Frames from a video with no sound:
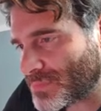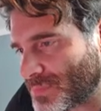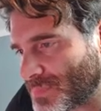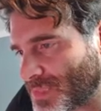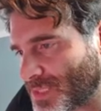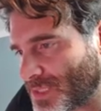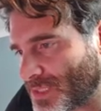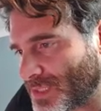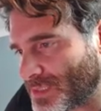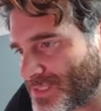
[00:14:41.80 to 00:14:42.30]

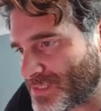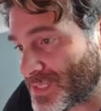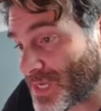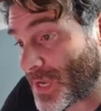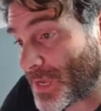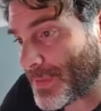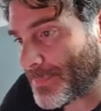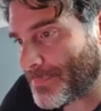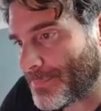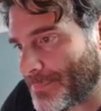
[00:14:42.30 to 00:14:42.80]
uh, is
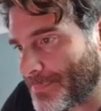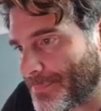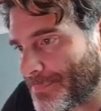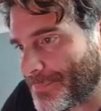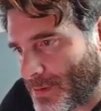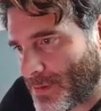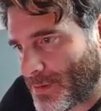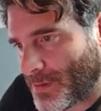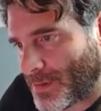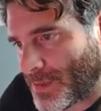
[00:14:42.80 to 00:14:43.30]
time.
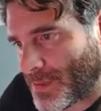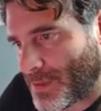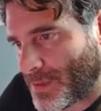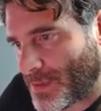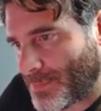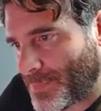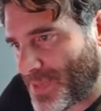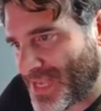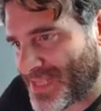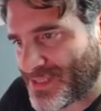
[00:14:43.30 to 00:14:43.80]

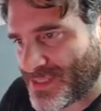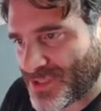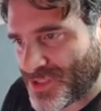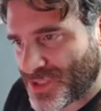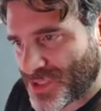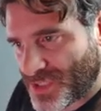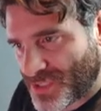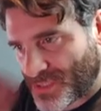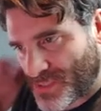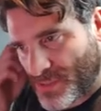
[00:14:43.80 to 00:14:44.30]
Uh,
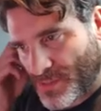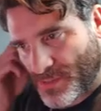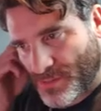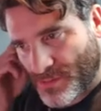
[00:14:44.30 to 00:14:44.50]
passengers,